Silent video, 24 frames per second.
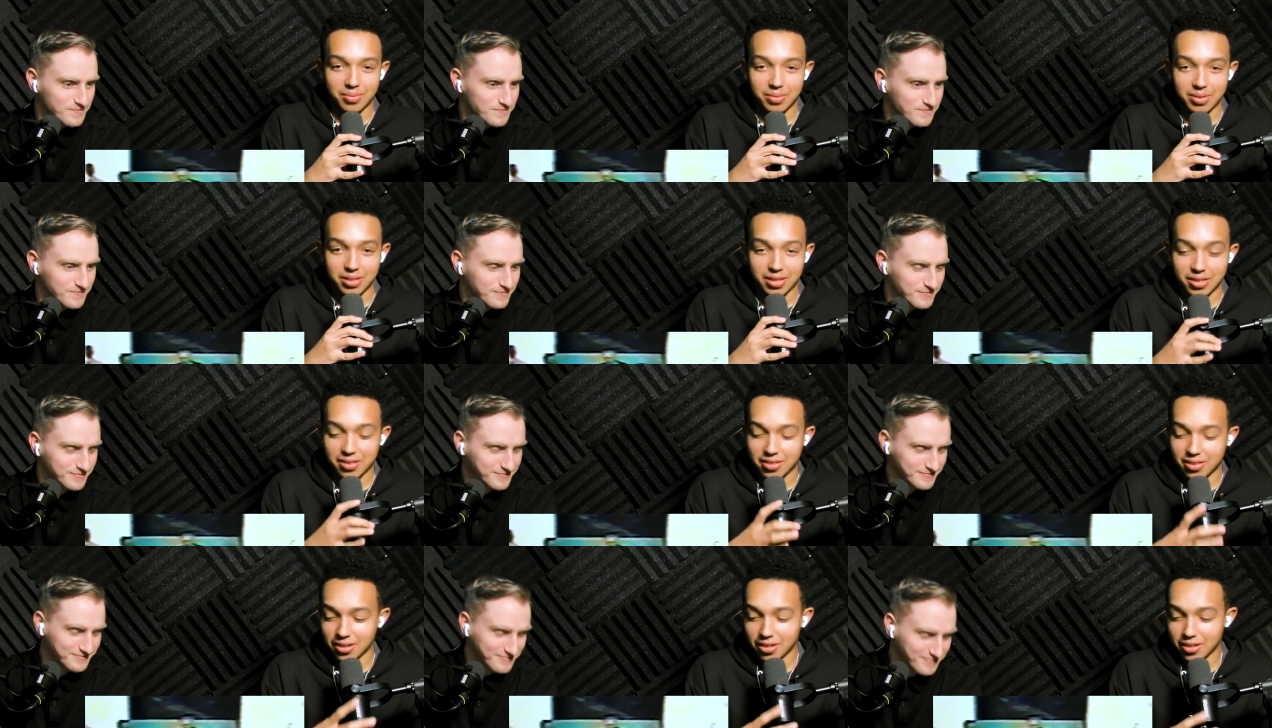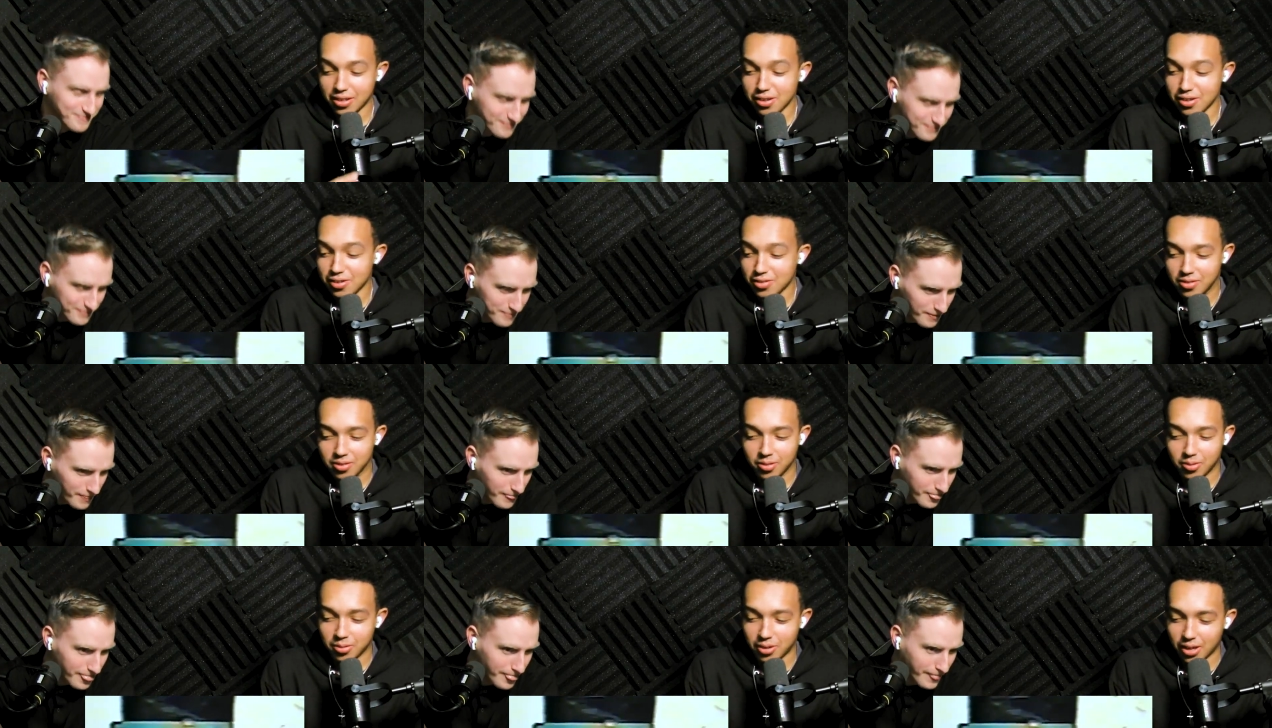Speaker 1: mean the singing's
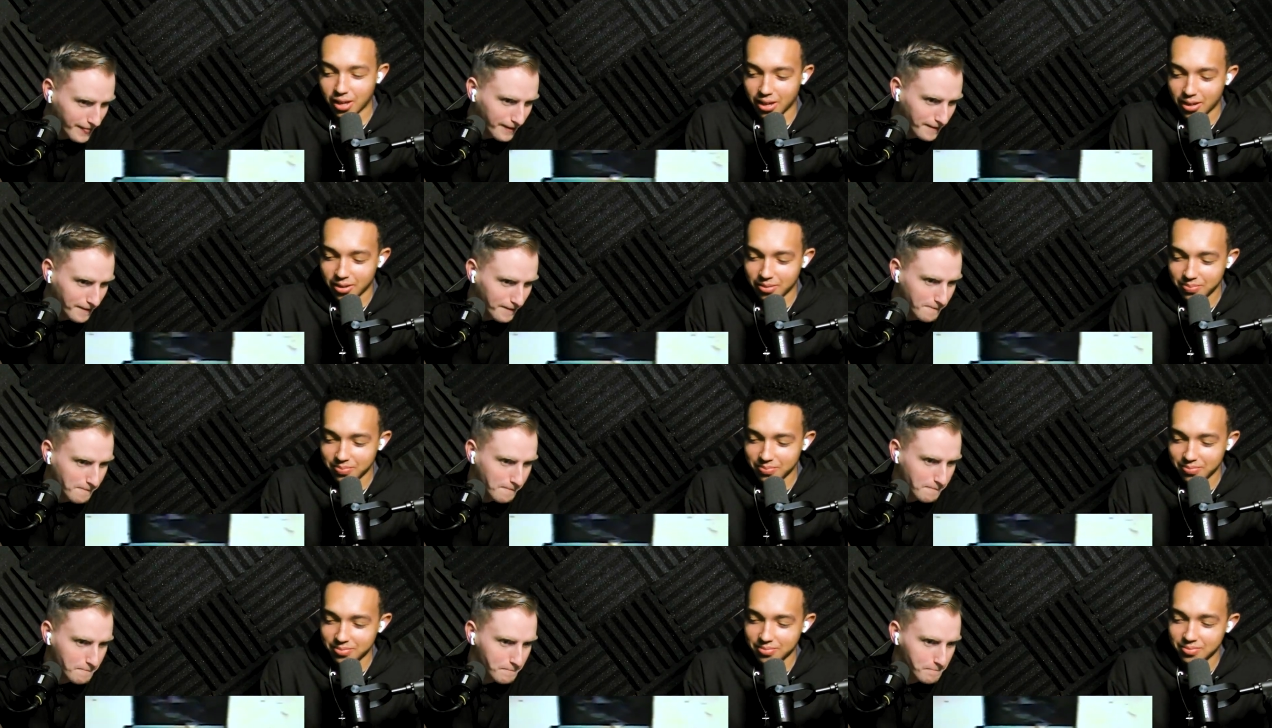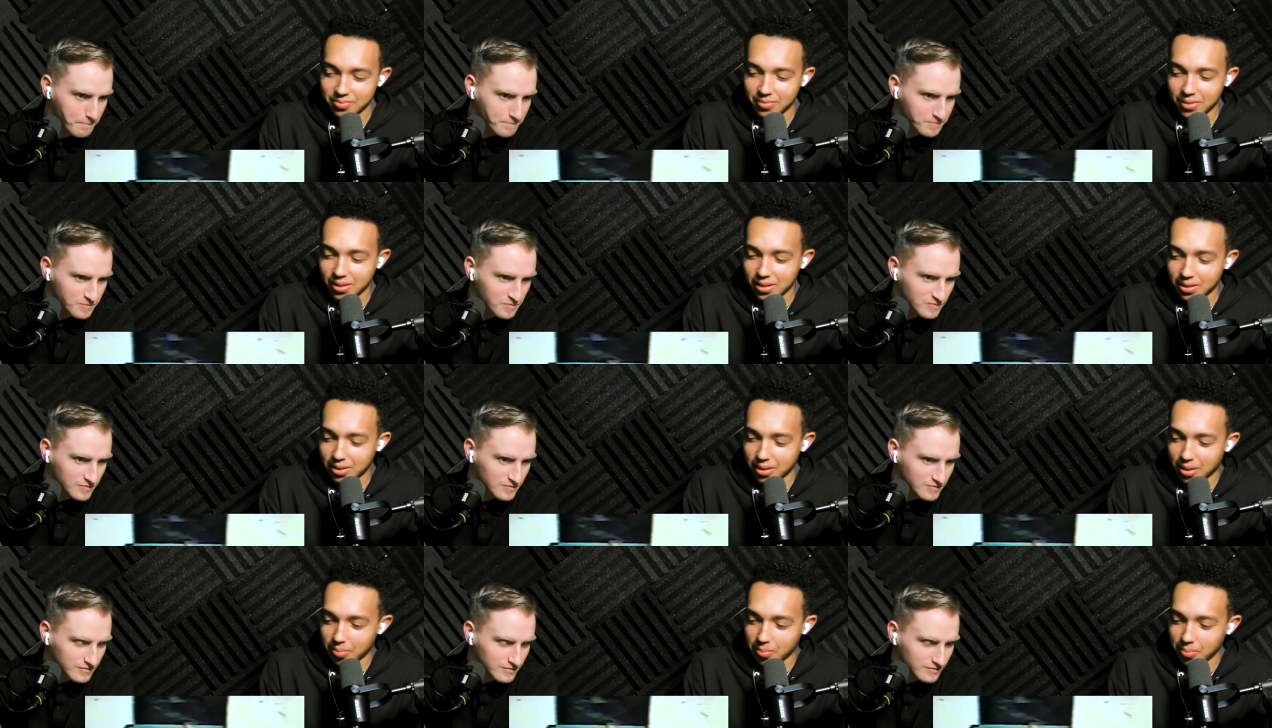okay.
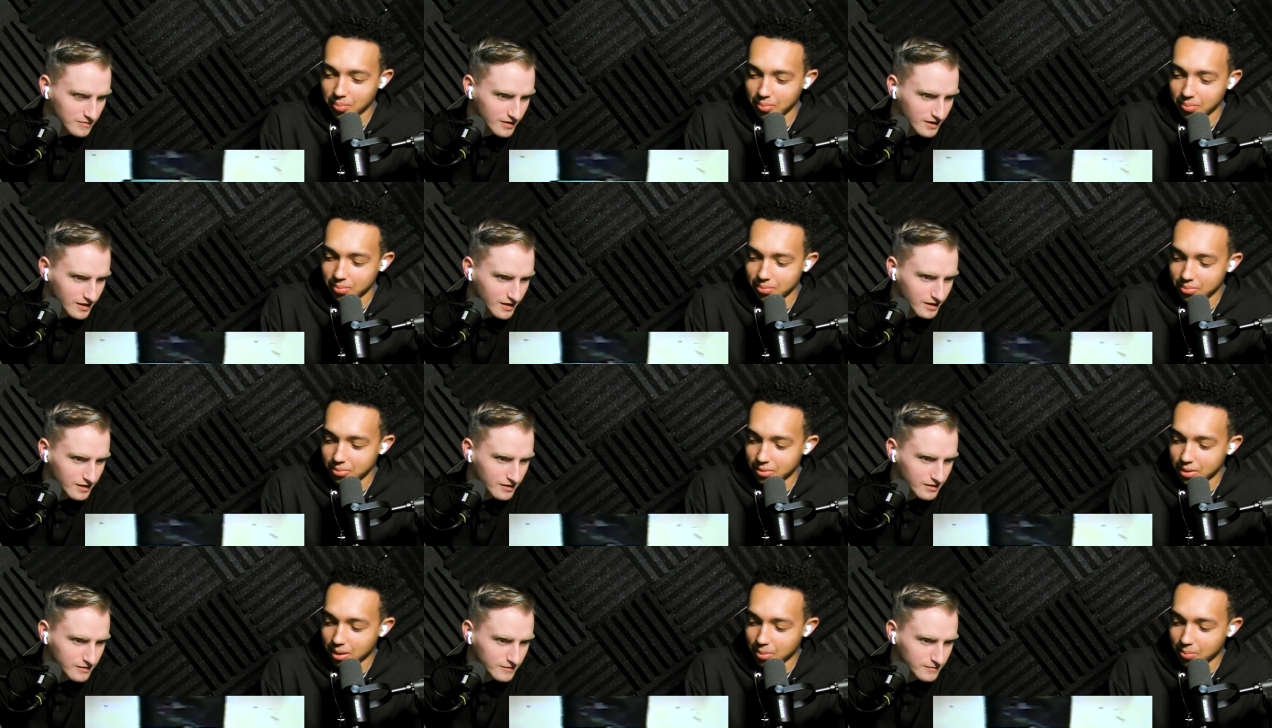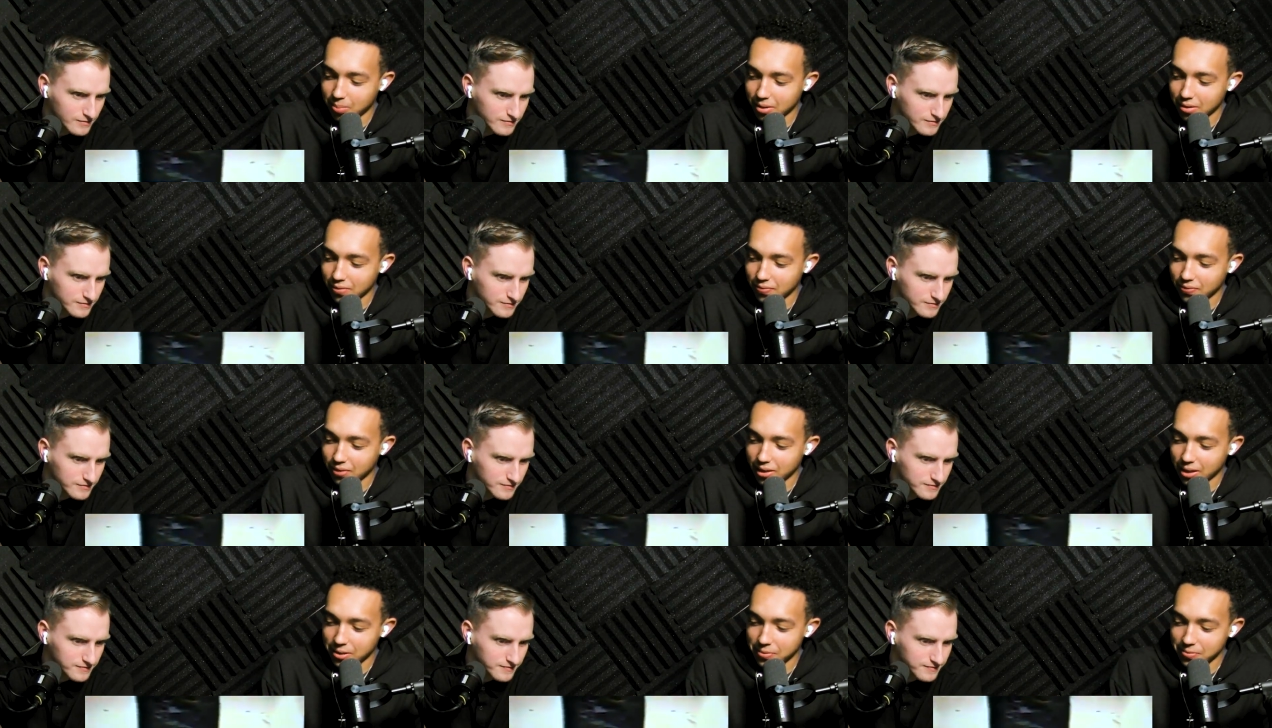Not, not my
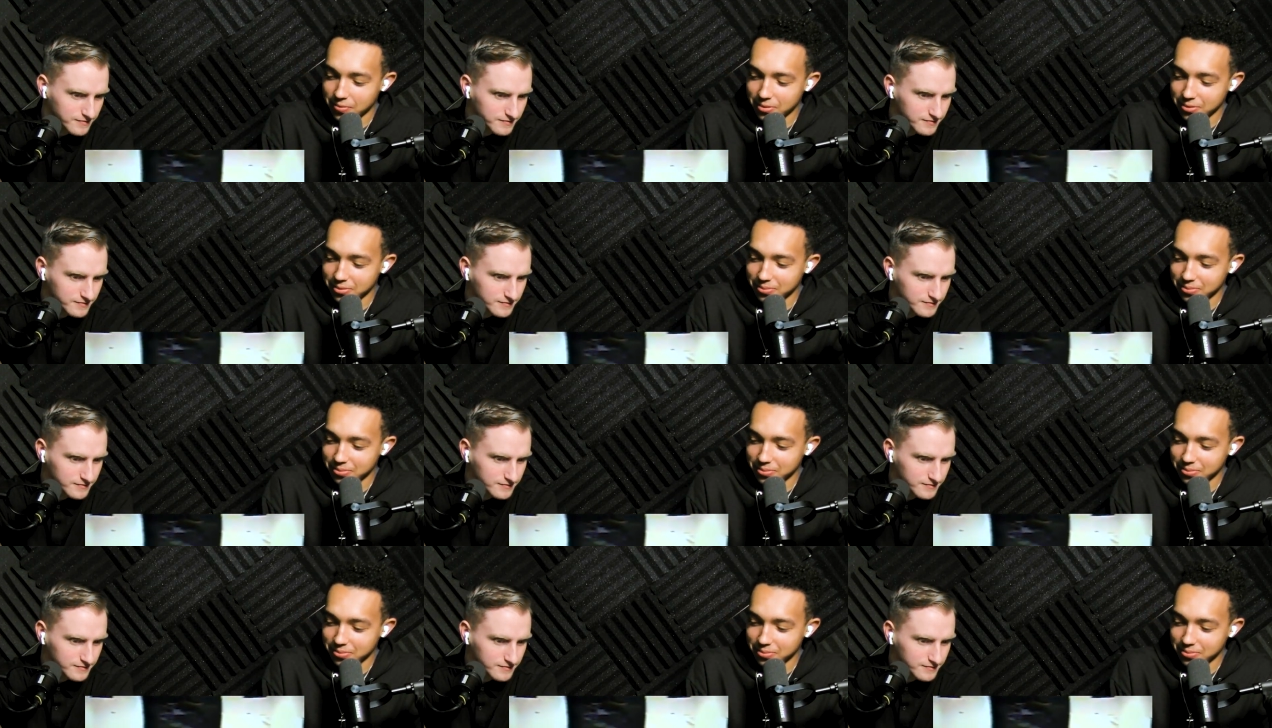flavor.